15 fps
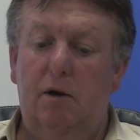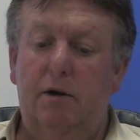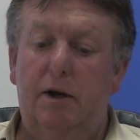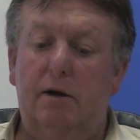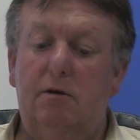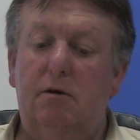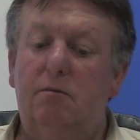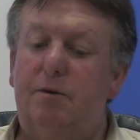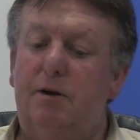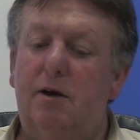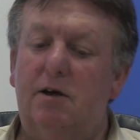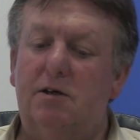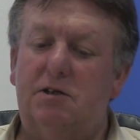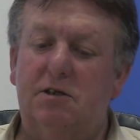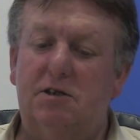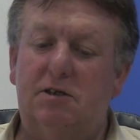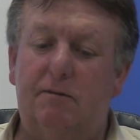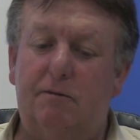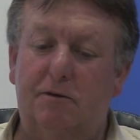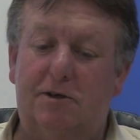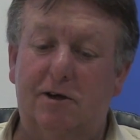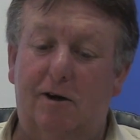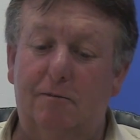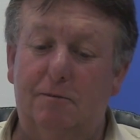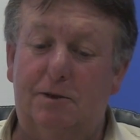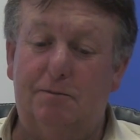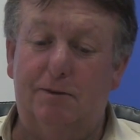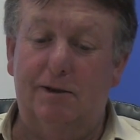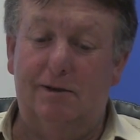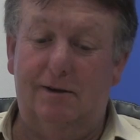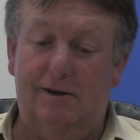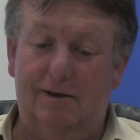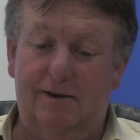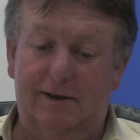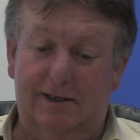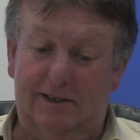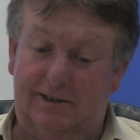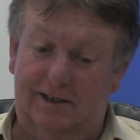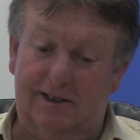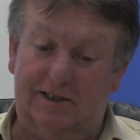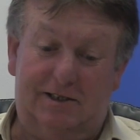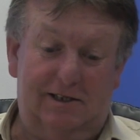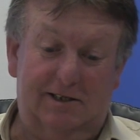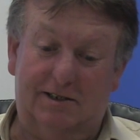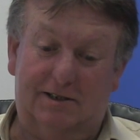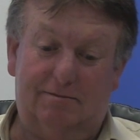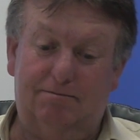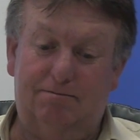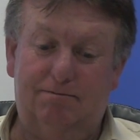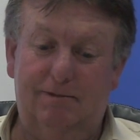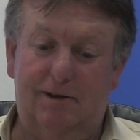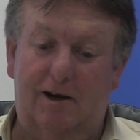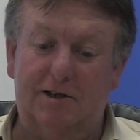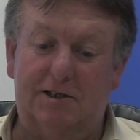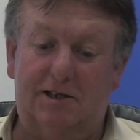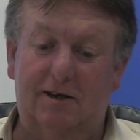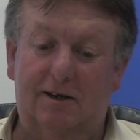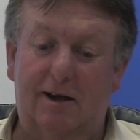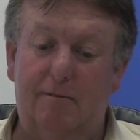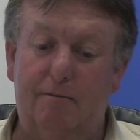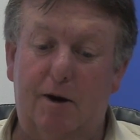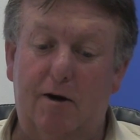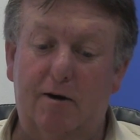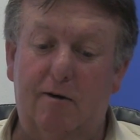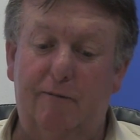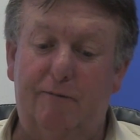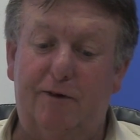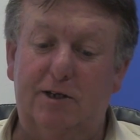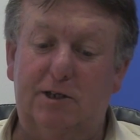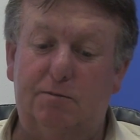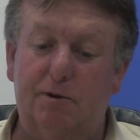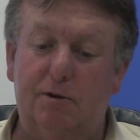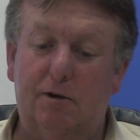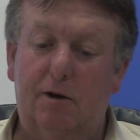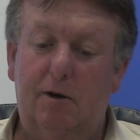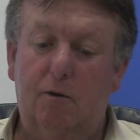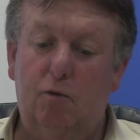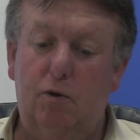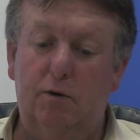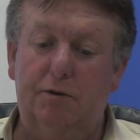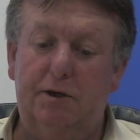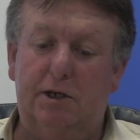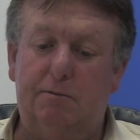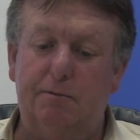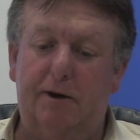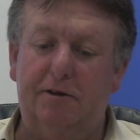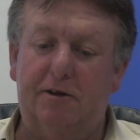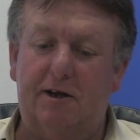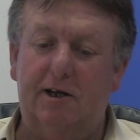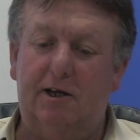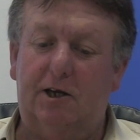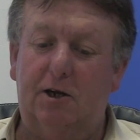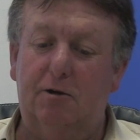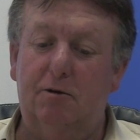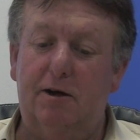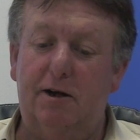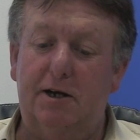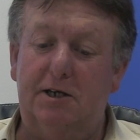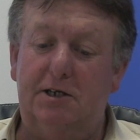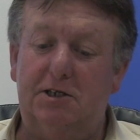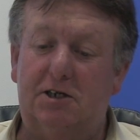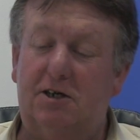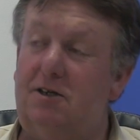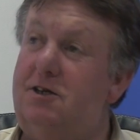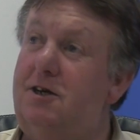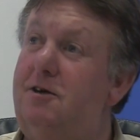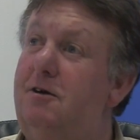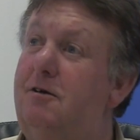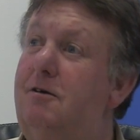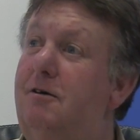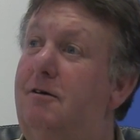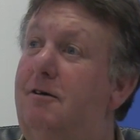Now, you've been asked this several times, but let's ask it again. Mark on Facebook, will these monthly Q&As continue?